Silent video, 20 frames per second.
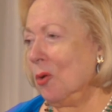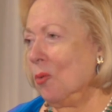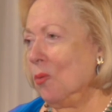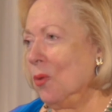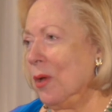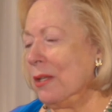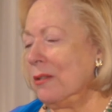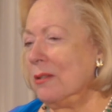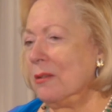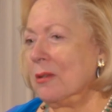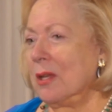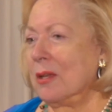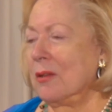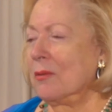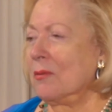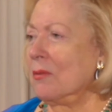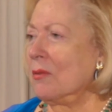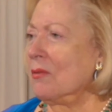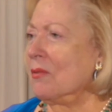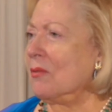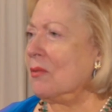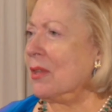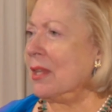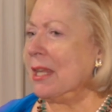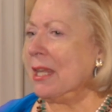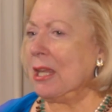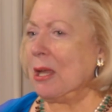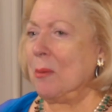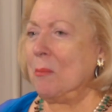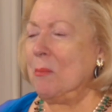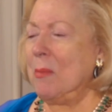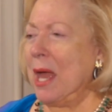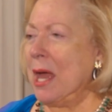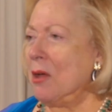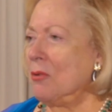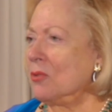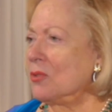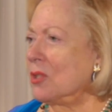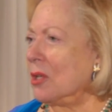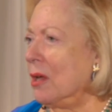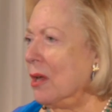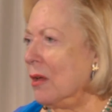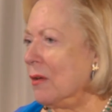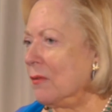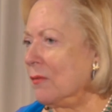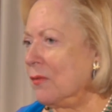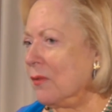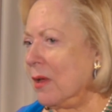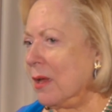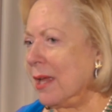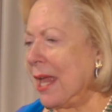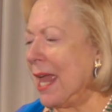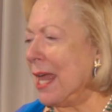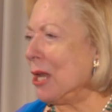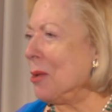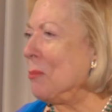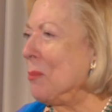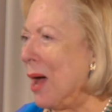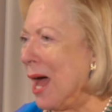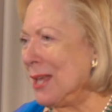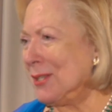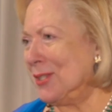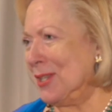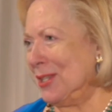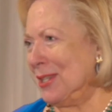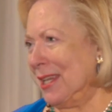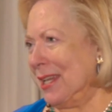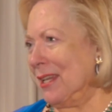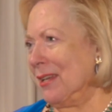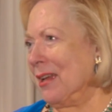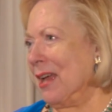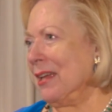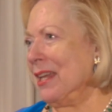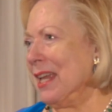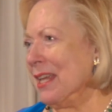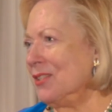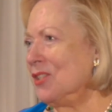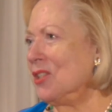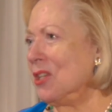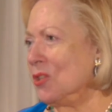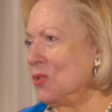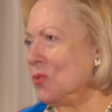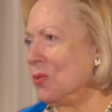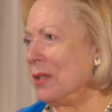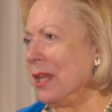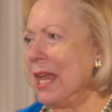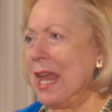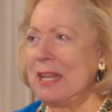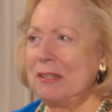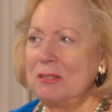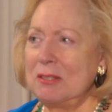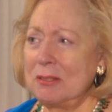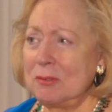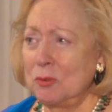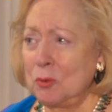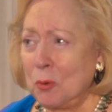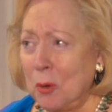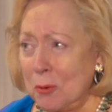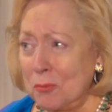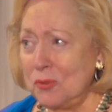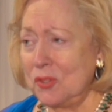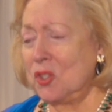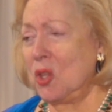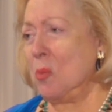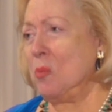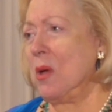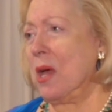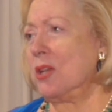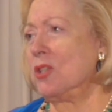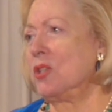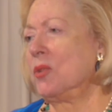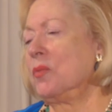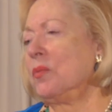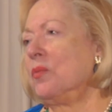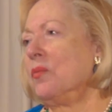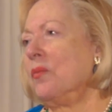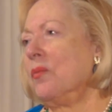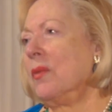when the amount of animosity against Israel had grown so much. Yes.